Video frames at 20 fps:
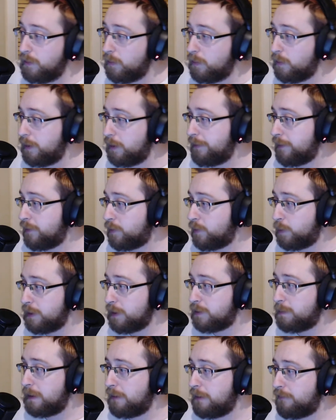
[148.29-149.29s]
or even
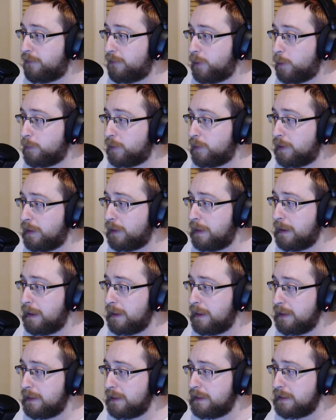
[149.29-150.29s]
Switch platforms.
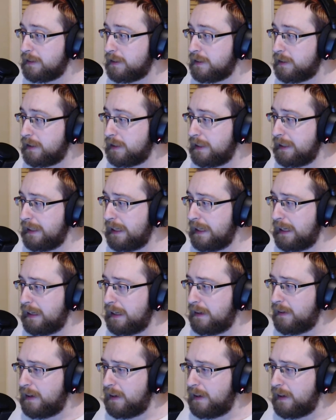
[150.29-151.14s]
Yeah,